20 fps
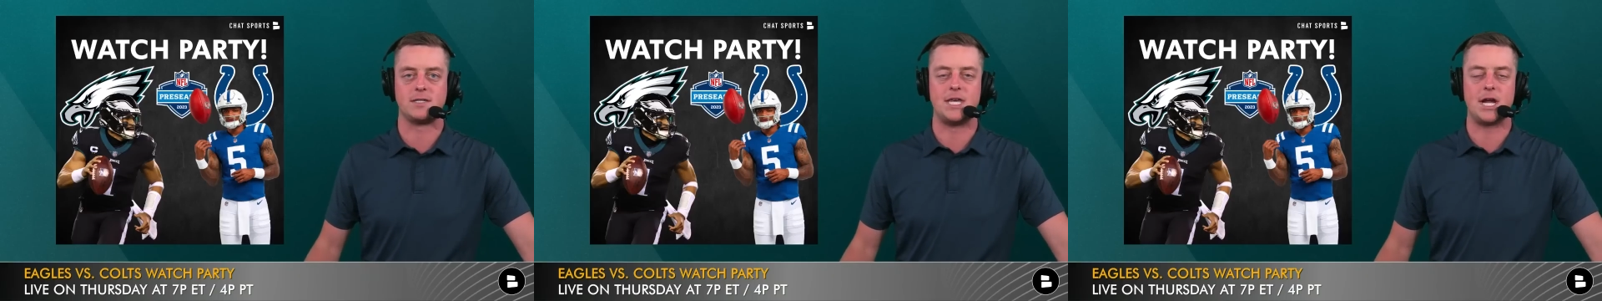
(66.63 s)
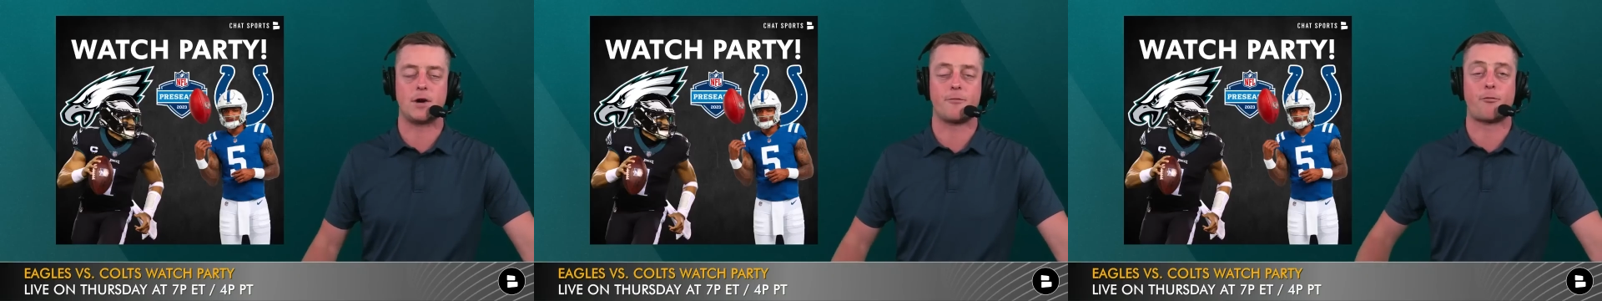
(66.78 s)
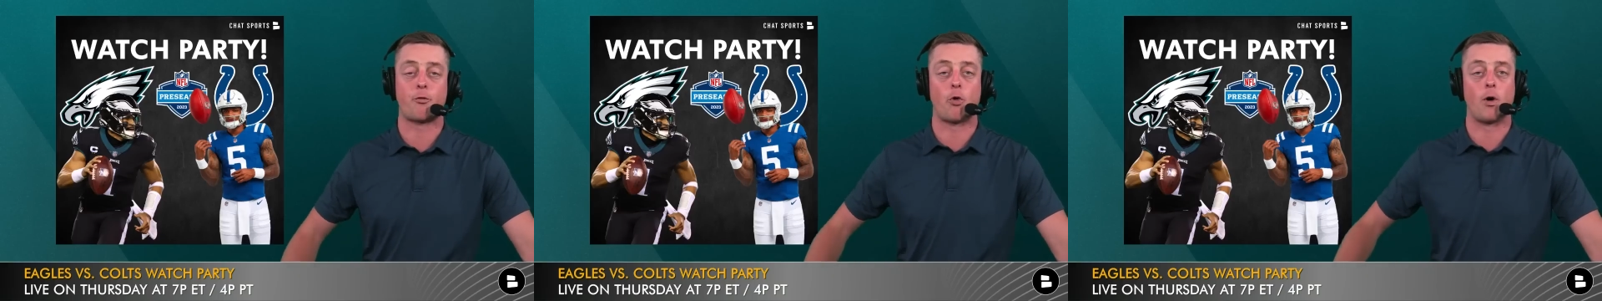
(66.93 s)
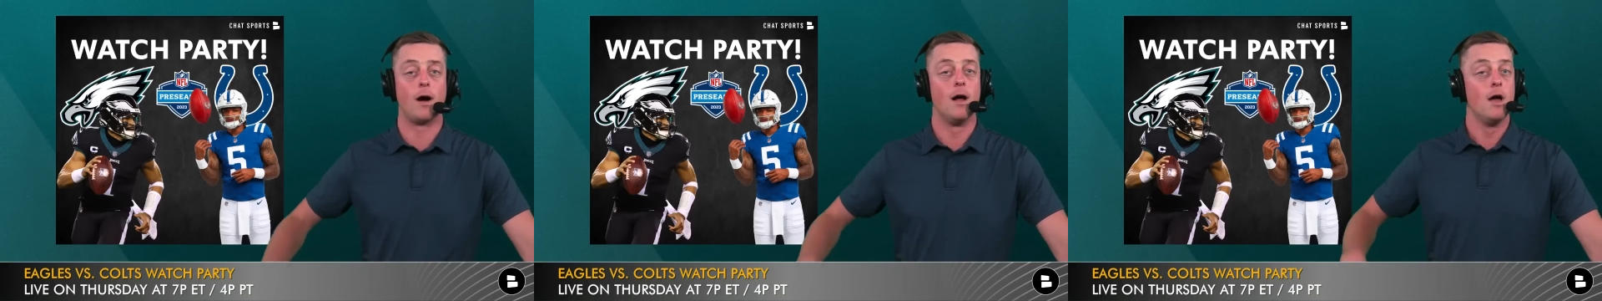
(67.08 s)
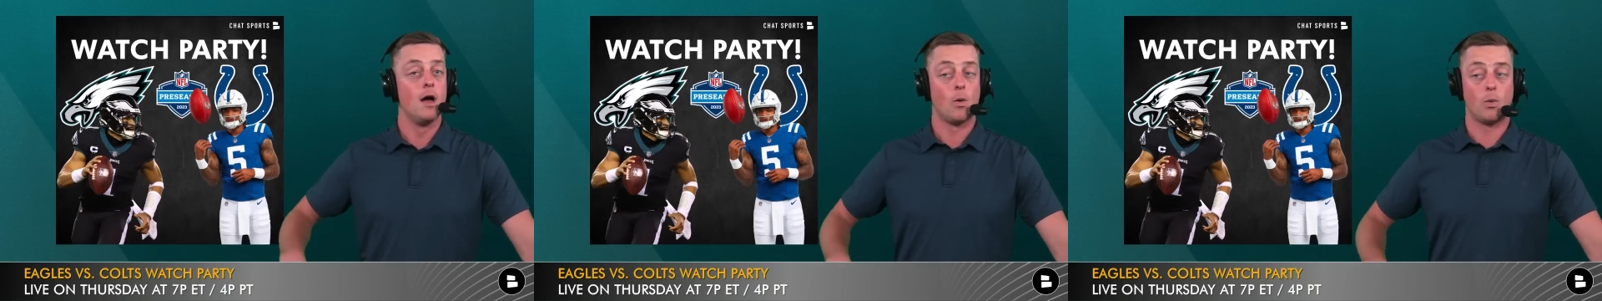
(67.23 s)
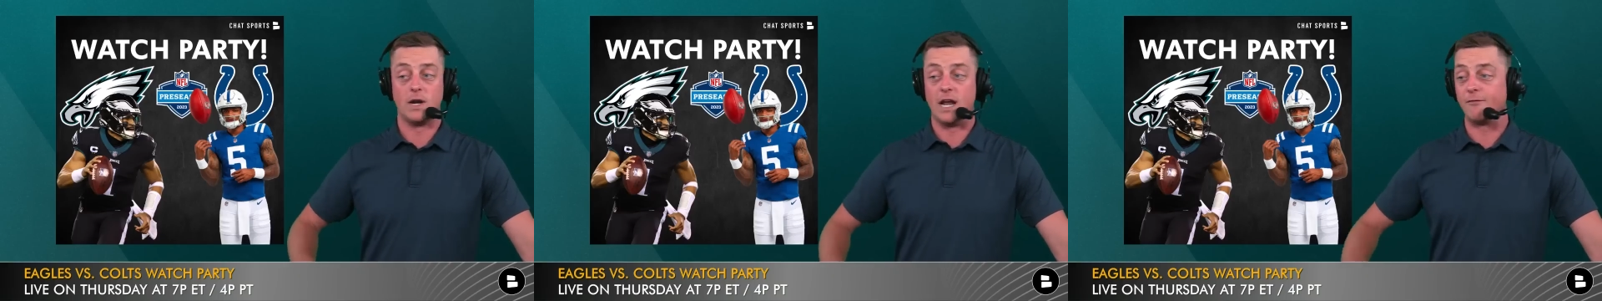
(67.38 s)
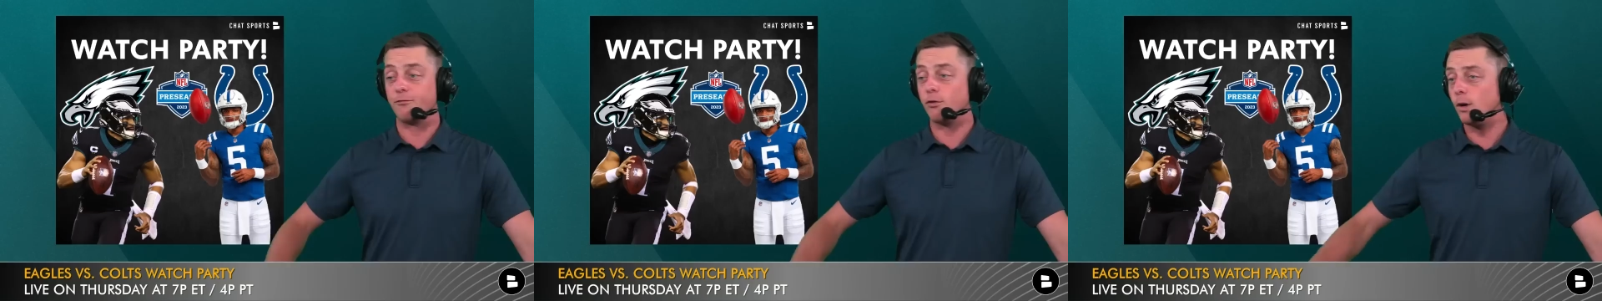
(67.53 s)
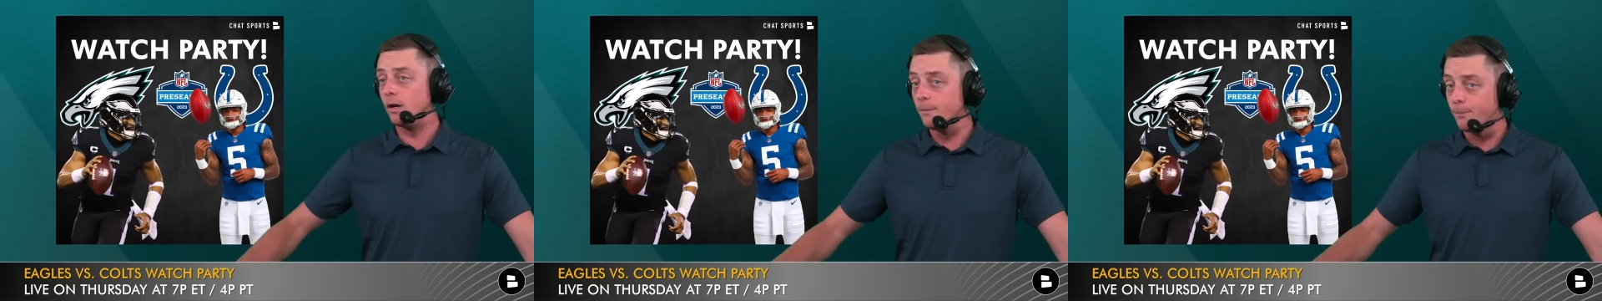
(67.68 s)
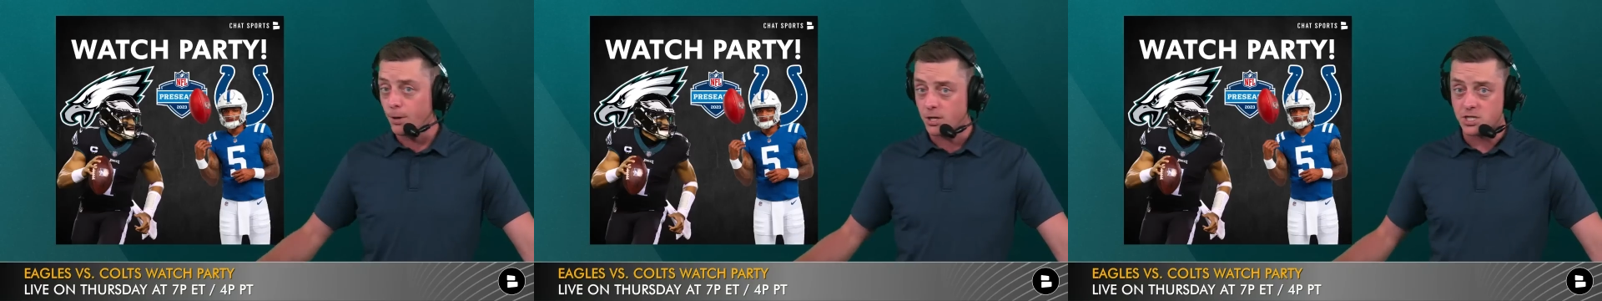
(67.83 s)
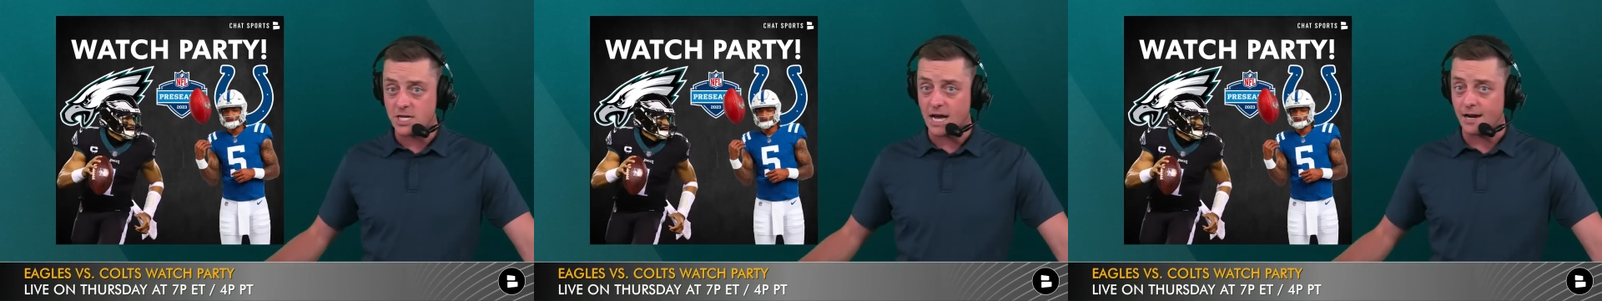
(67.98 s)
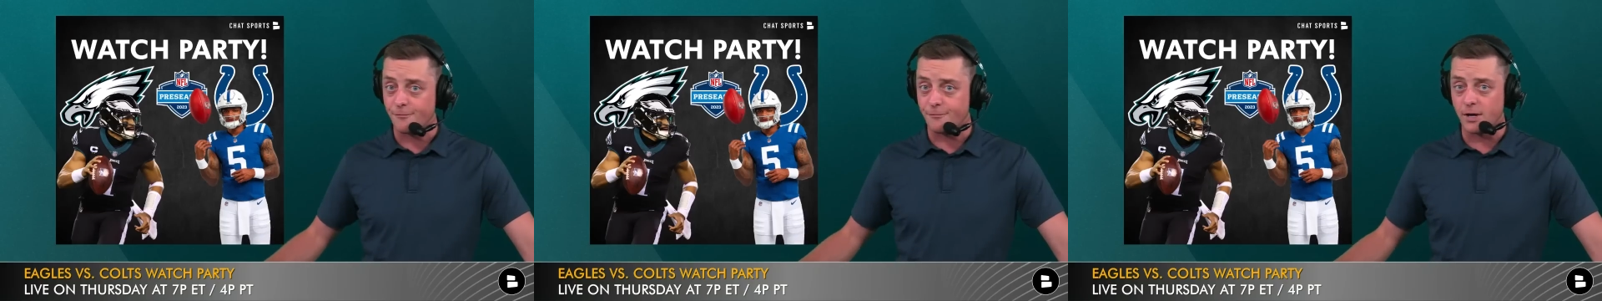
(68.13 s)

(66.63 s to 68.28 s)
Therefore, whenever we push out a